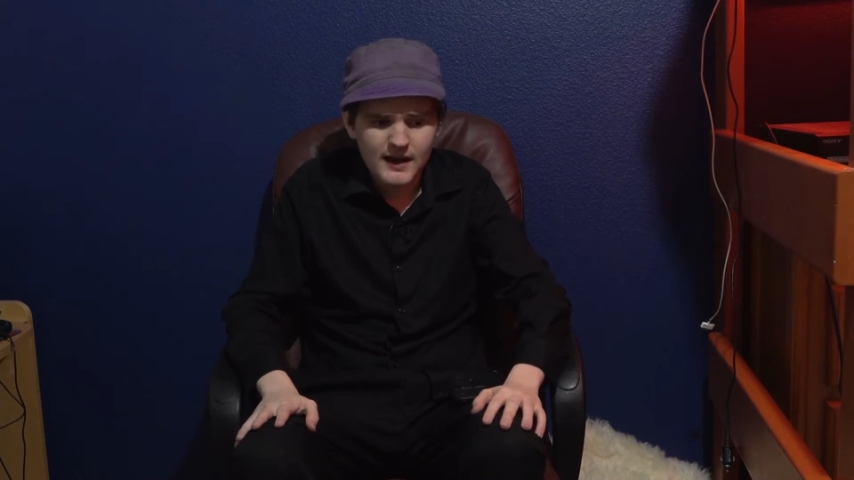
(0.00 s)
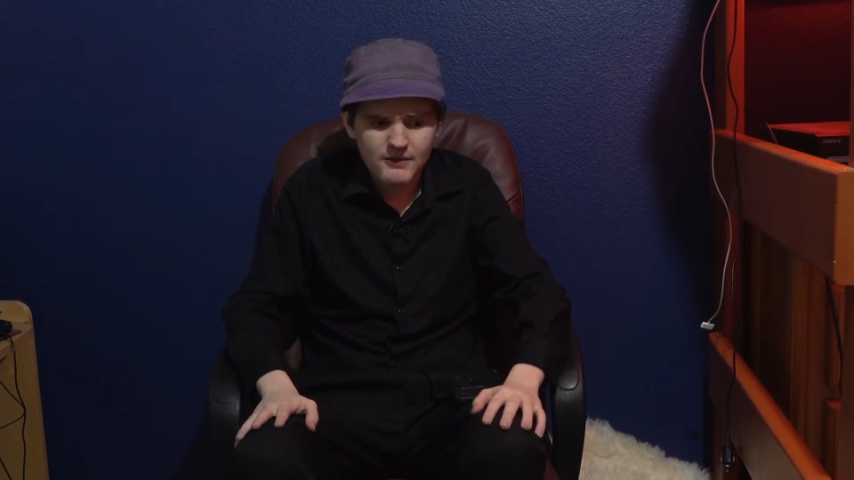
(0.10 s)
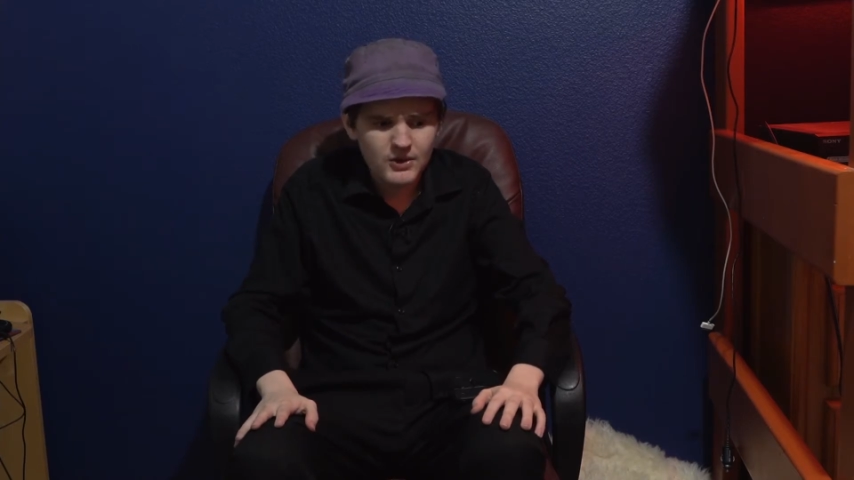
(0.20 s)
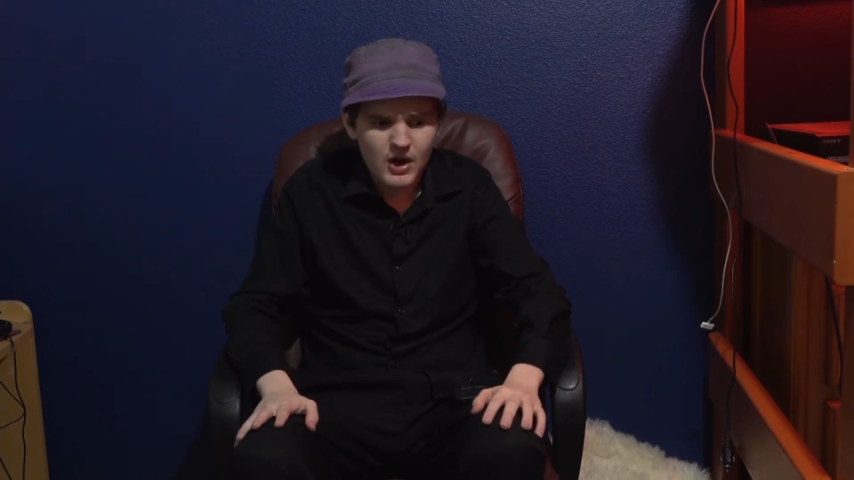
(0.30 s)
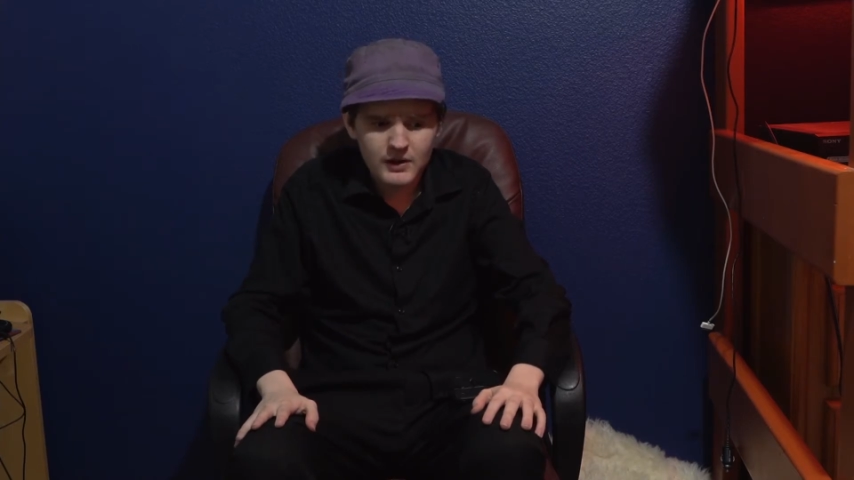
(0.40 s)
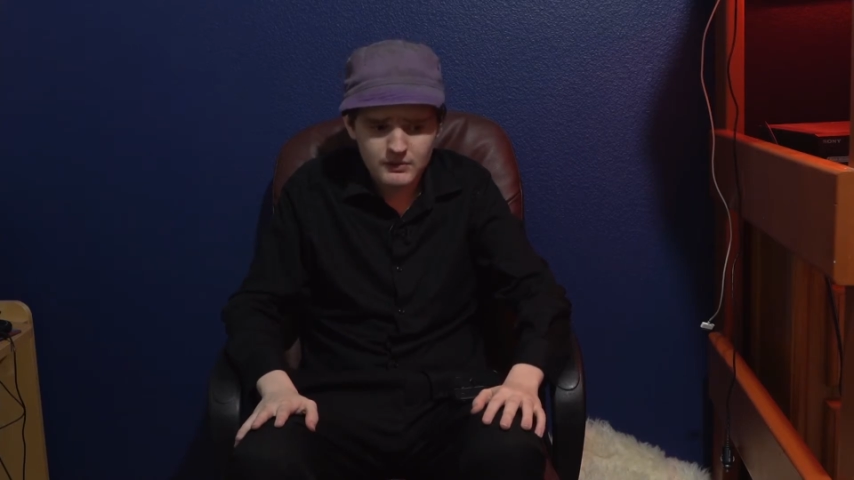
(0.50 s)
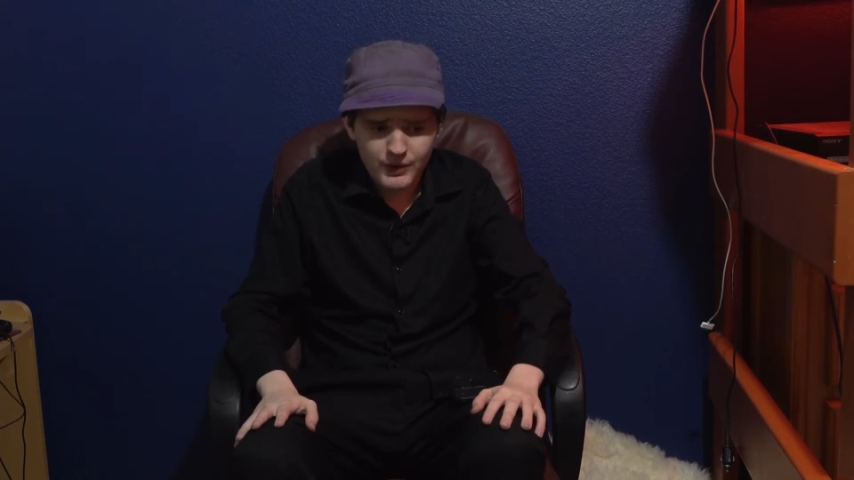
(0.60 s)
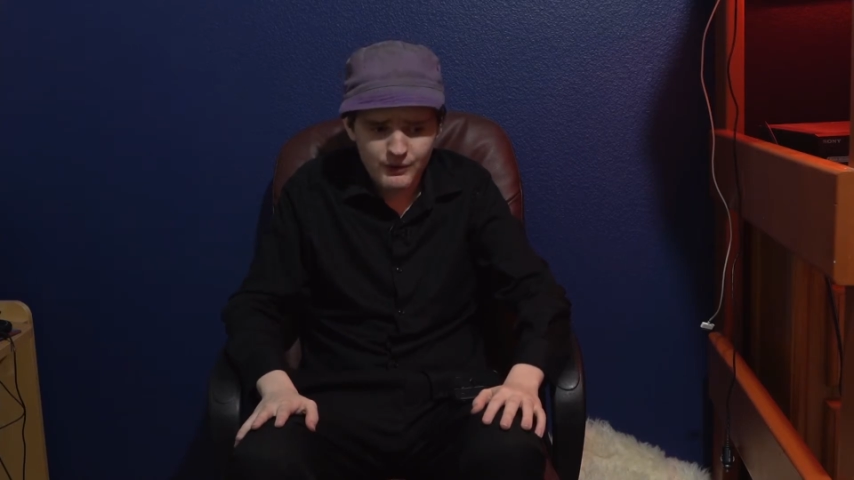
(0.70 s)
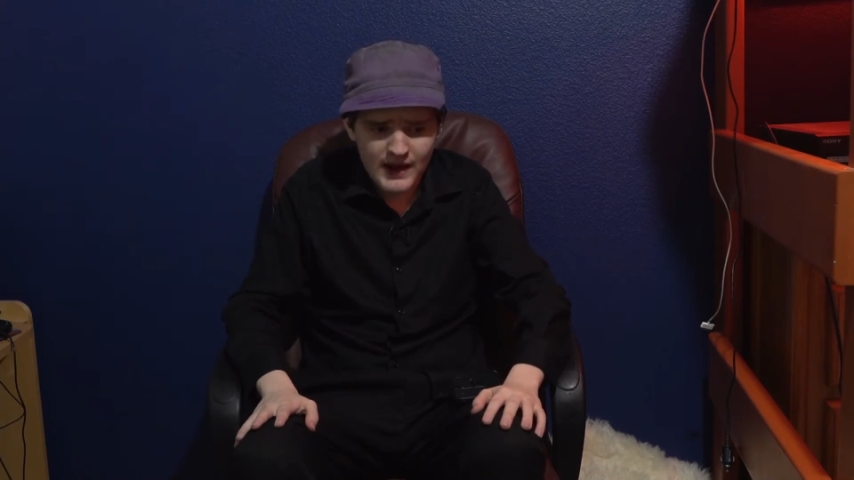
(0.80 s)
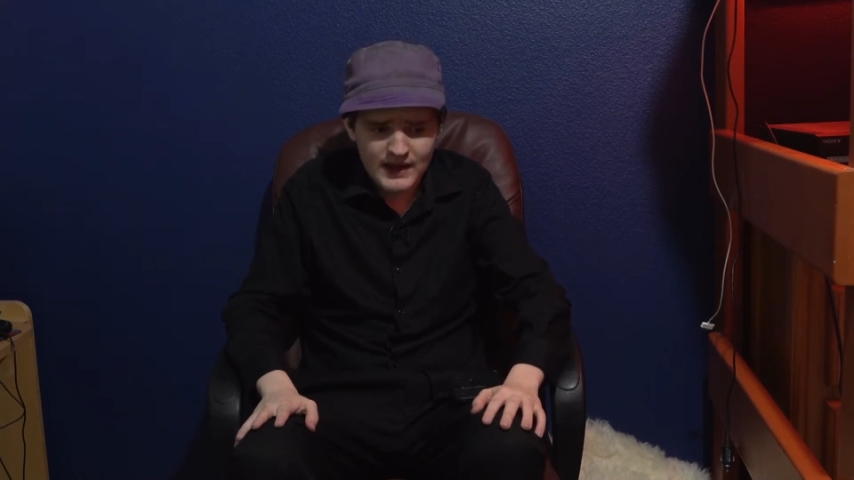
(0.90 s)
have a lot of
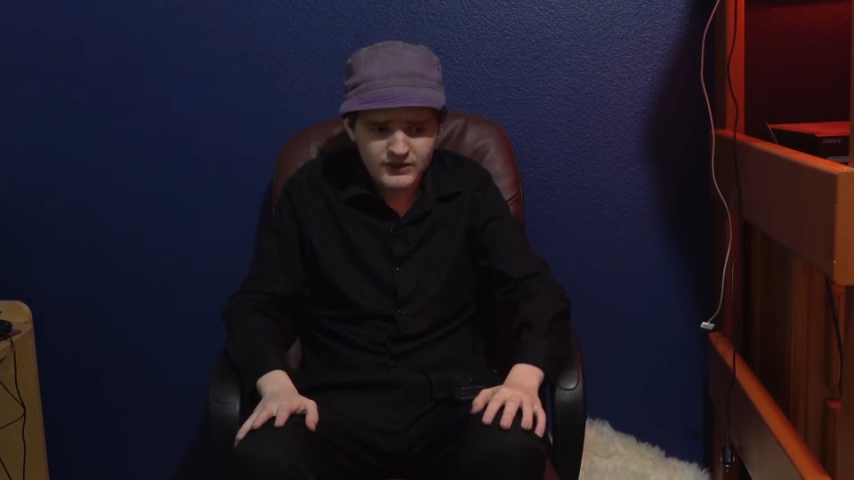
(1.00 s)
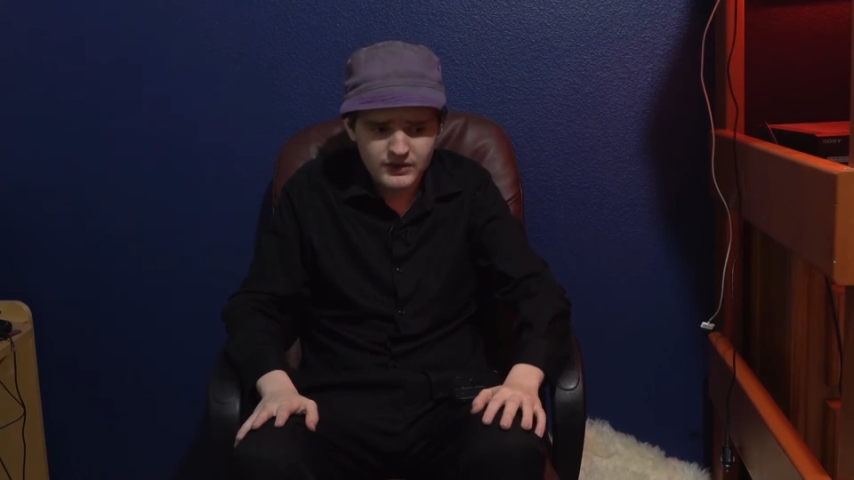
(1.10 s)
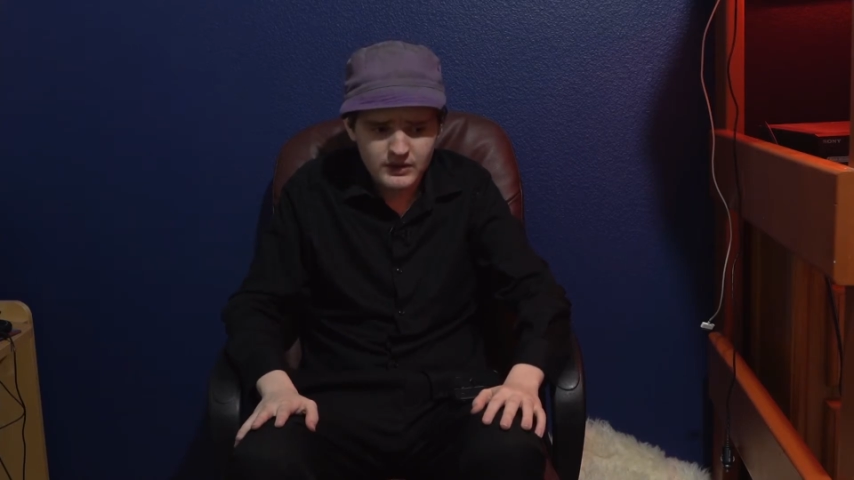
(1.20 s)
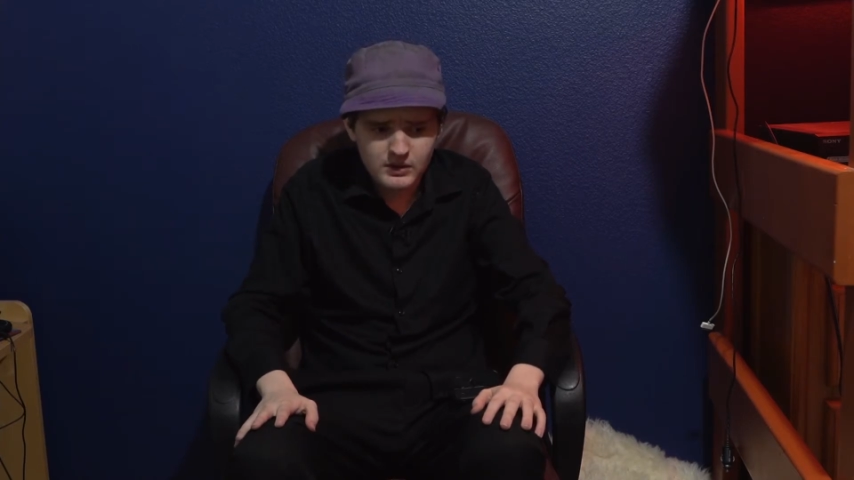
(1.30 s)
regrets.